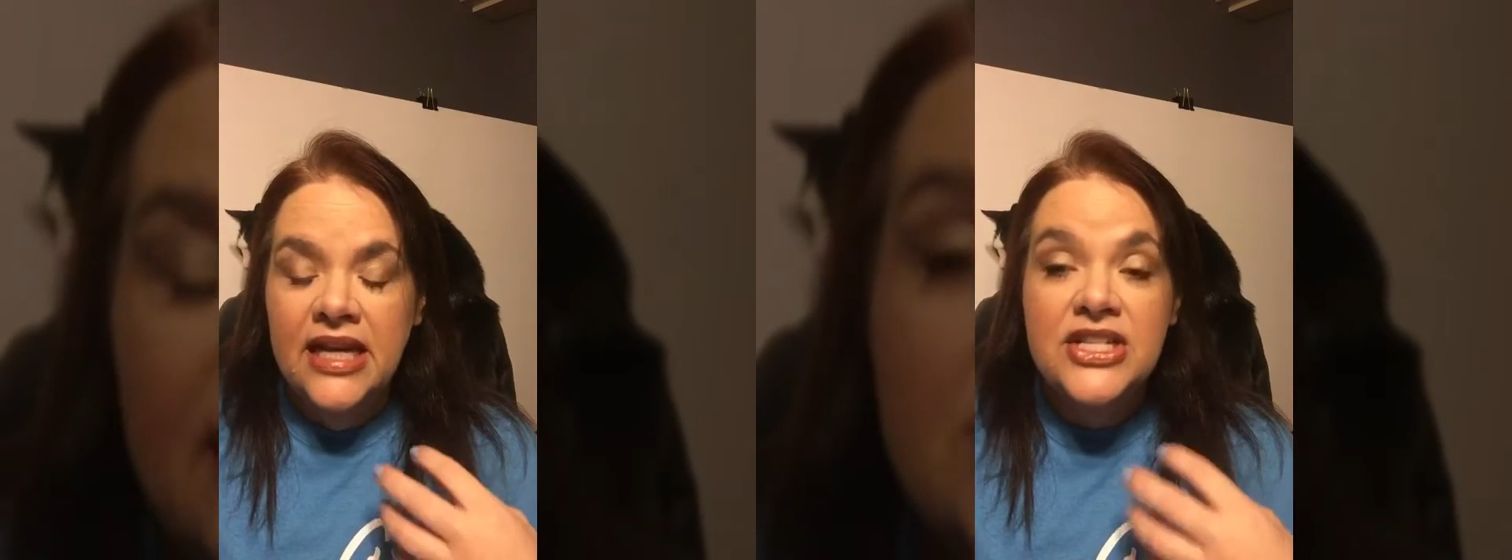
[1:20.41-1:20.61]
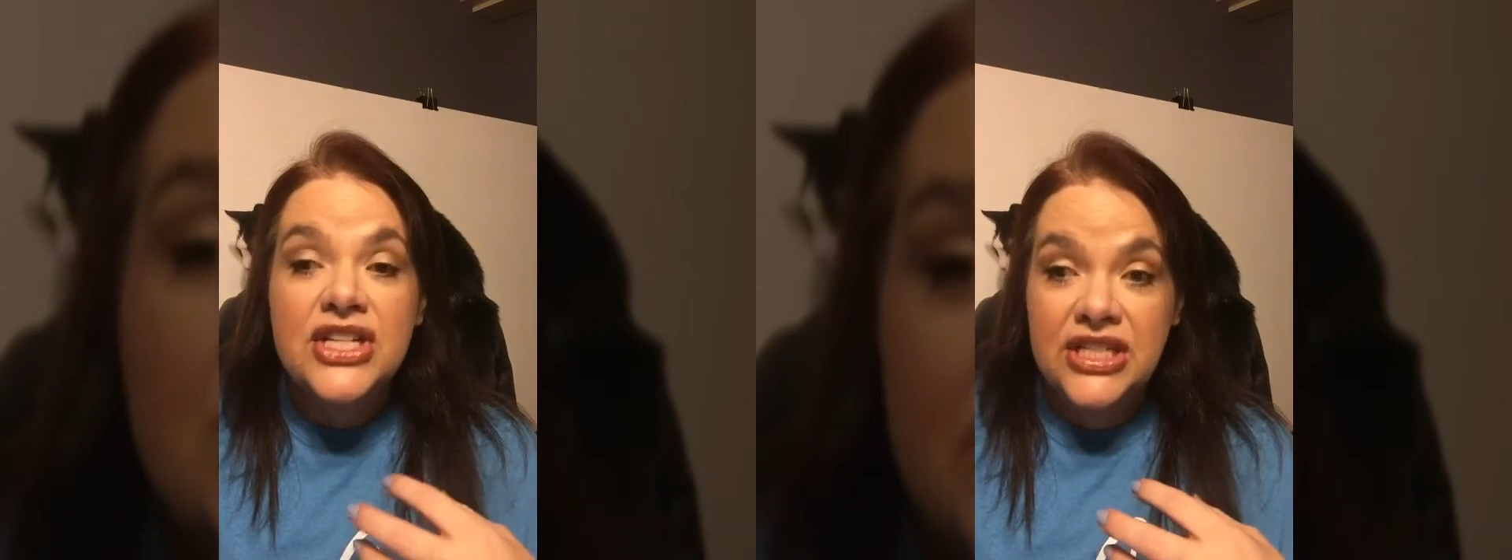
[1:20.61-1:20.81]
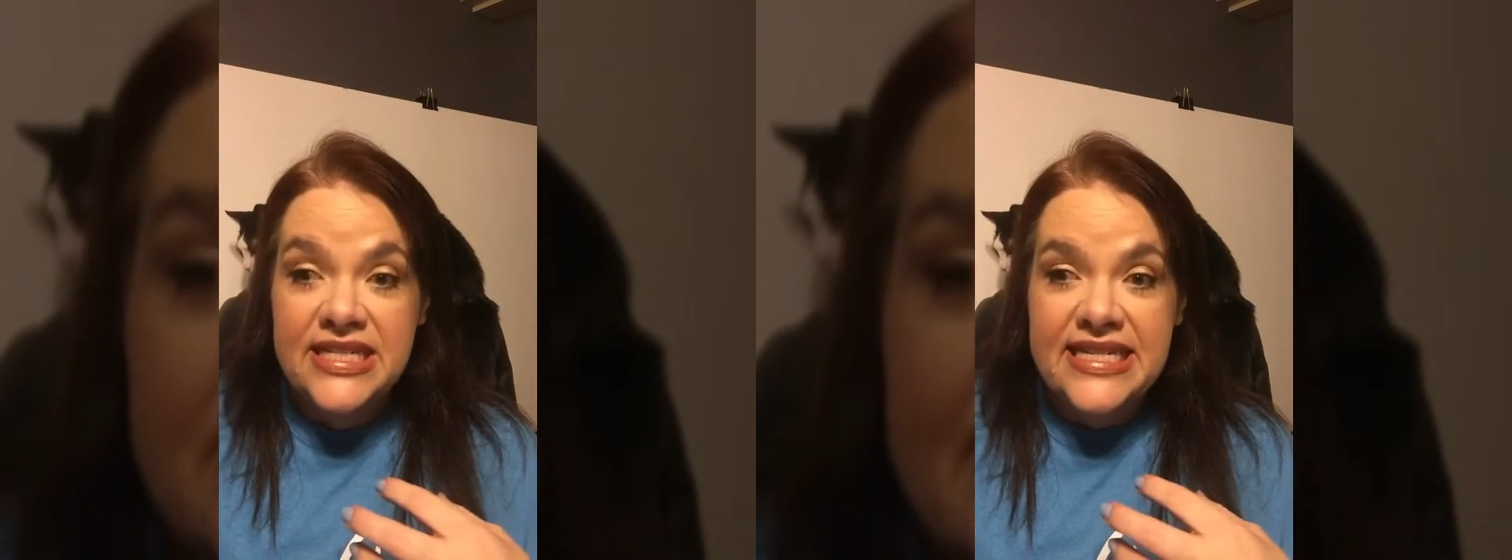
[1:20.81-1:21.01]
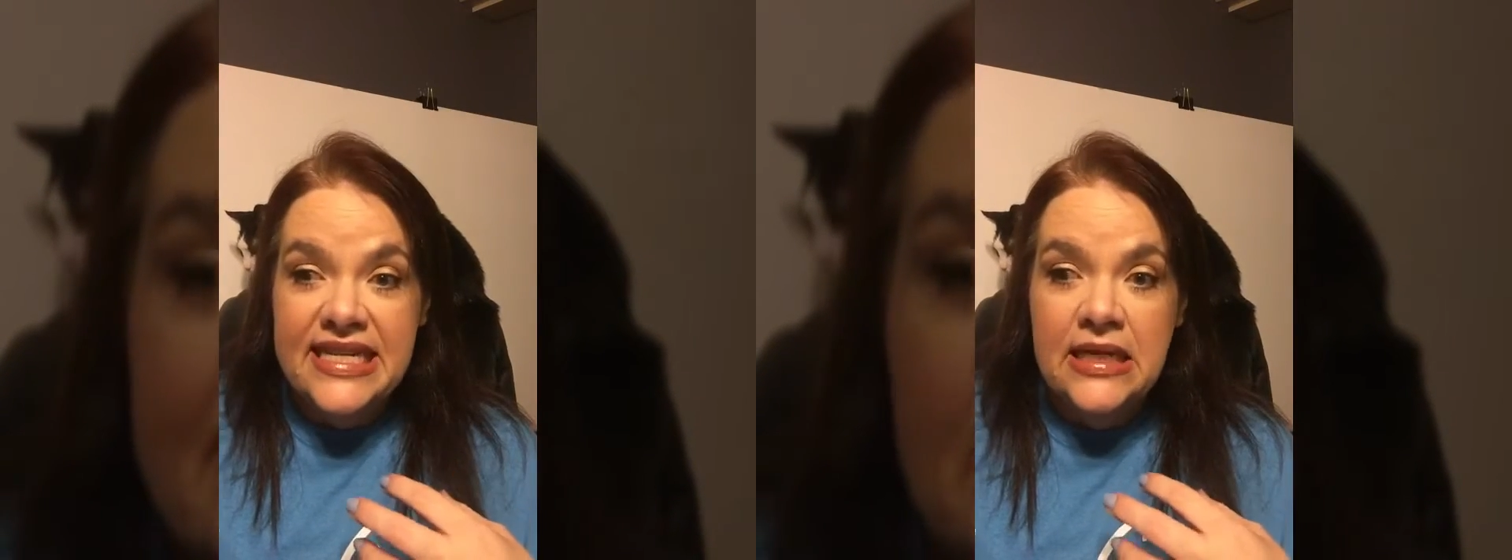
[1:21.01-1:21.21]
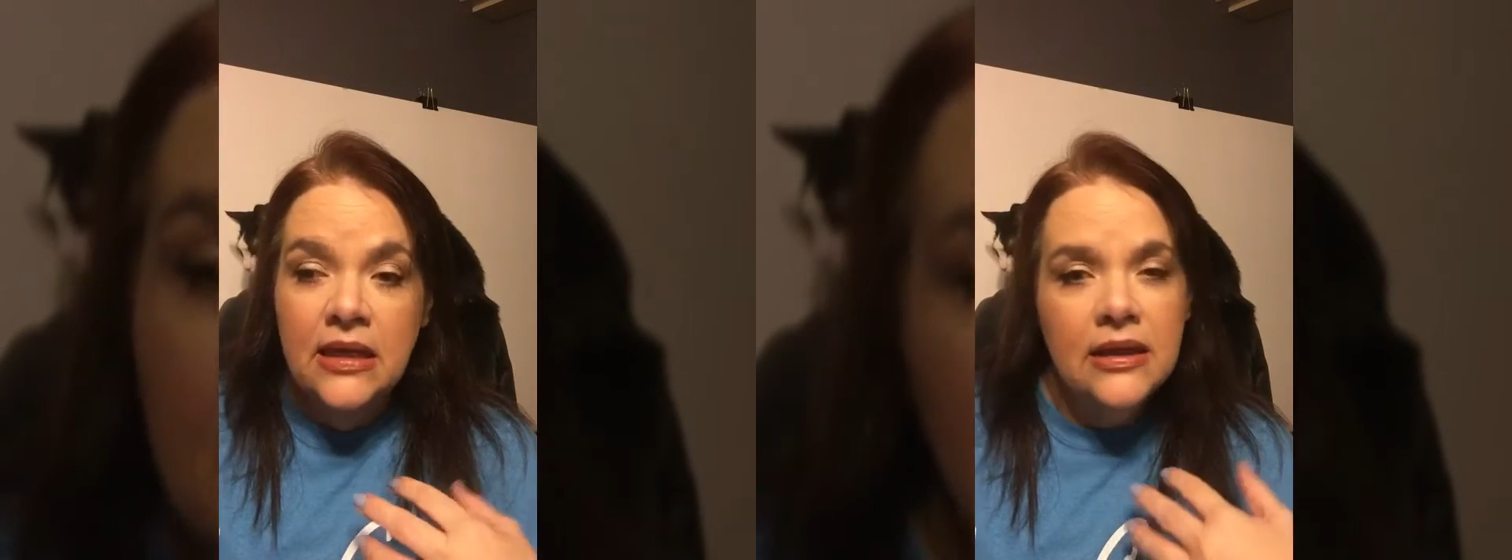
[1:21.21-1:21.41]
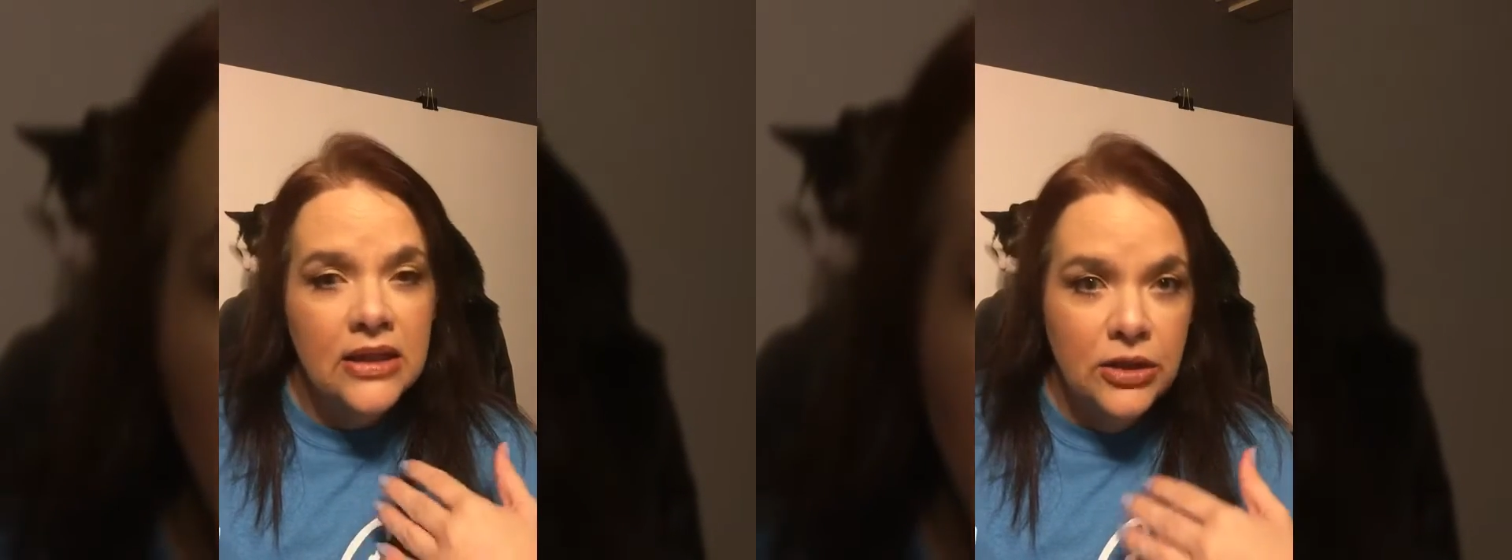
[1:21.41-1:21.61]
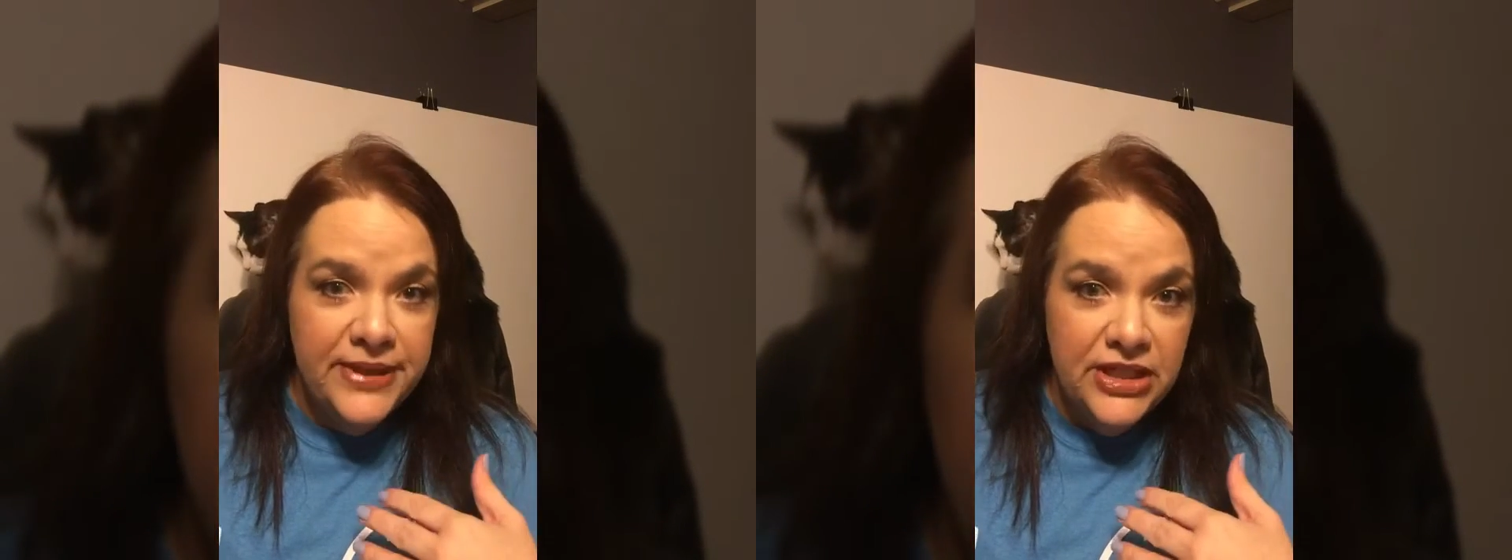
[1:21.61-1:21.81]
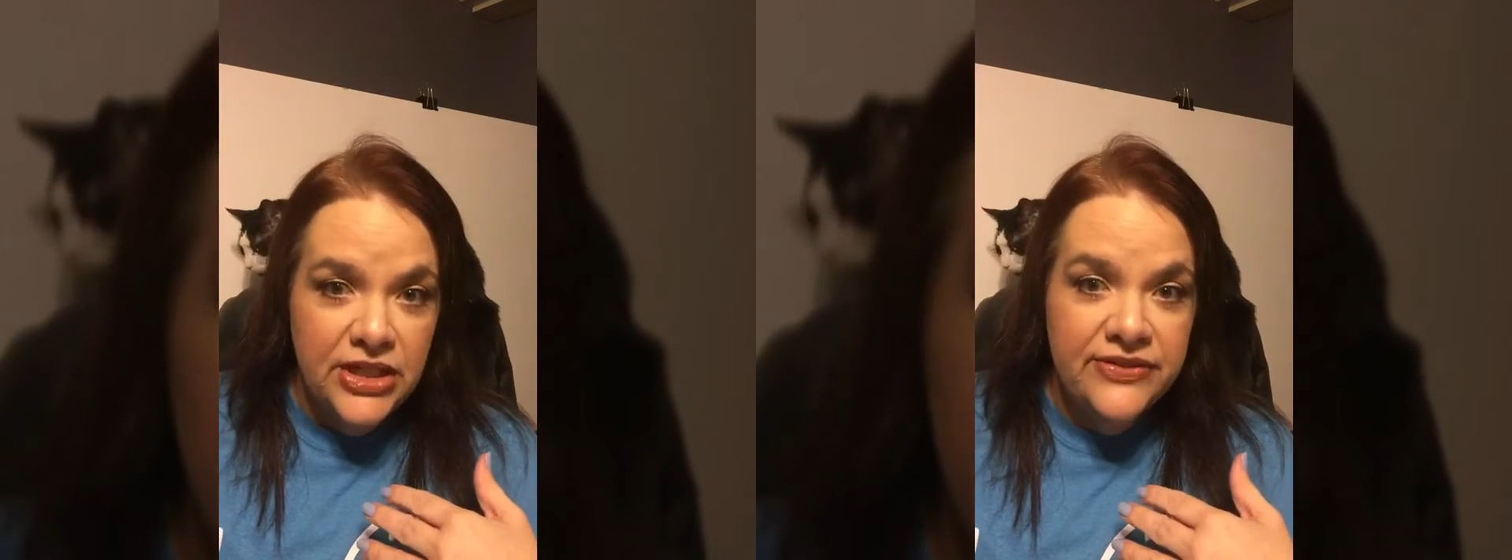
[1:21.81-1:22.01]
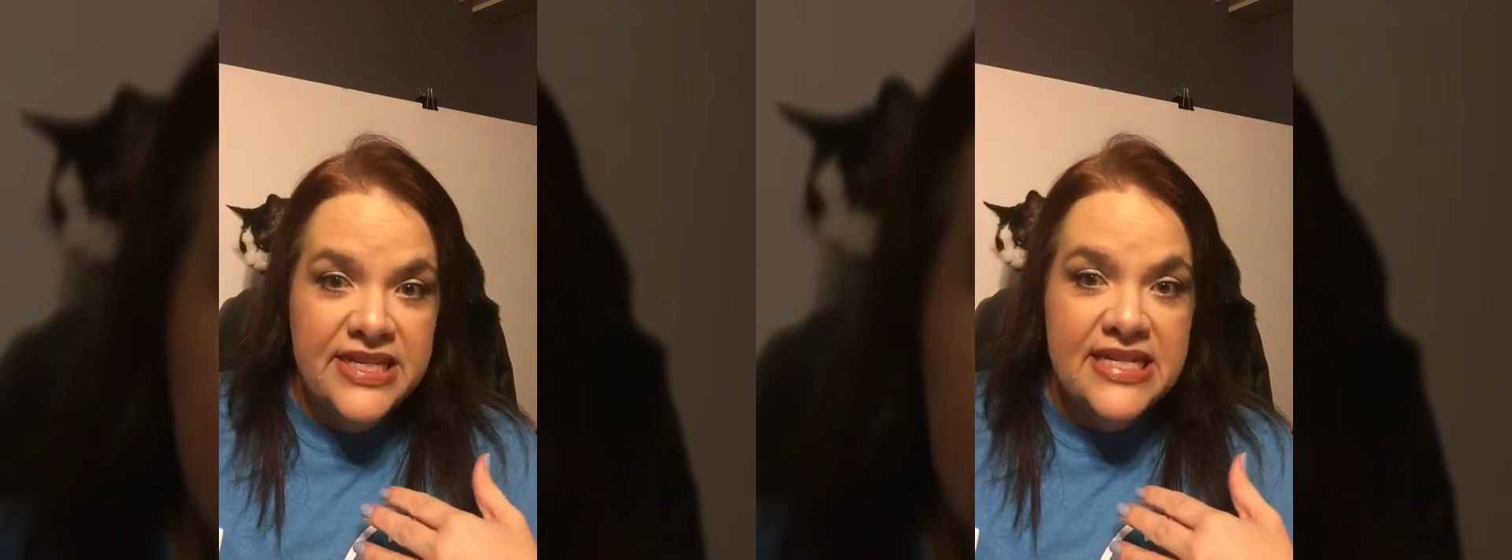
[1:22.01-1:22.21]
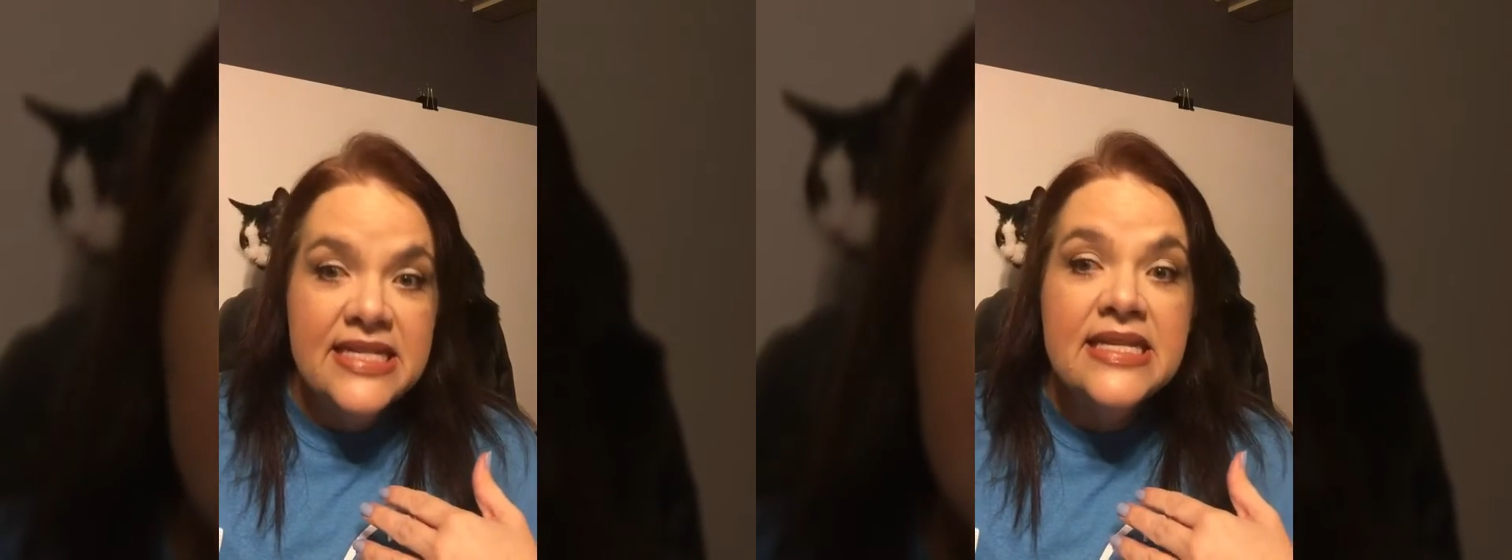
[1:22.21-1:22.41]
uncertainty and a little bit
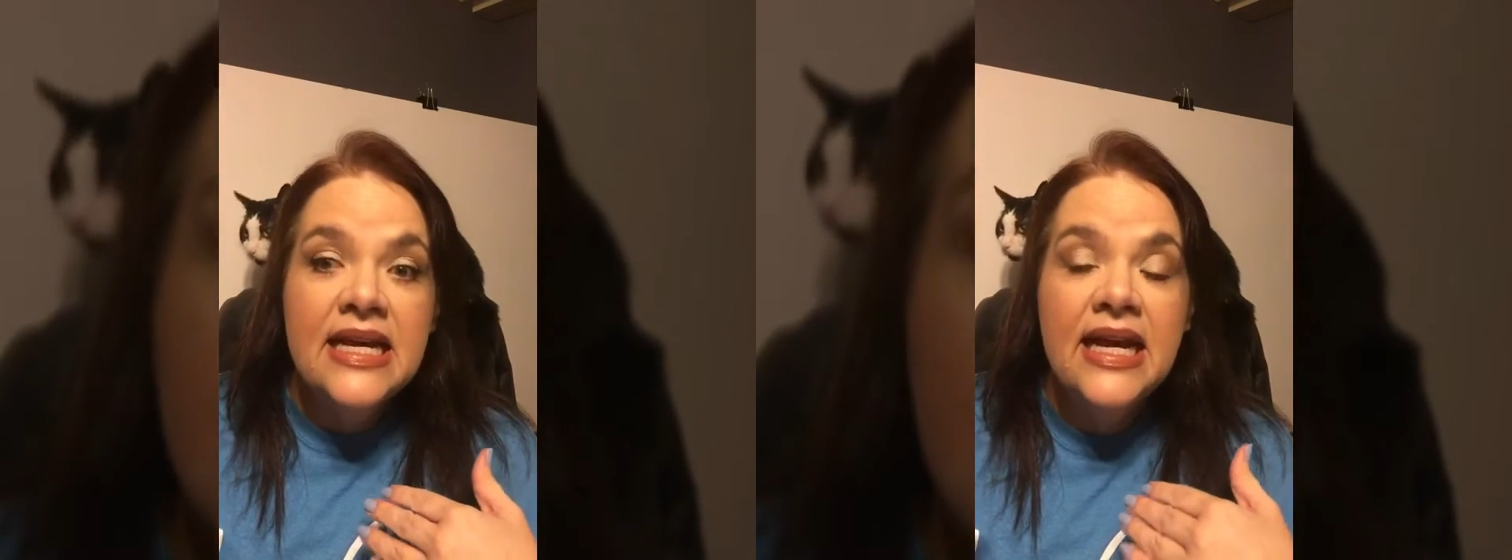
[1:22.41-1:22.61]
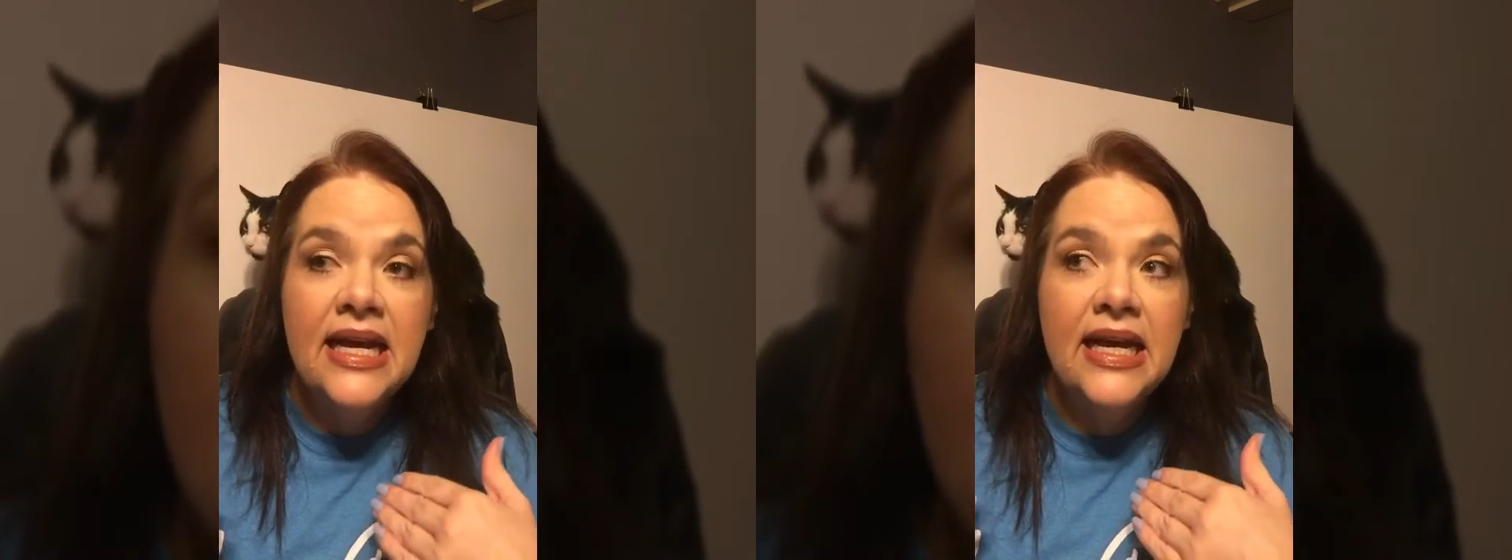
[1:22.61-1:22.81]
nervous.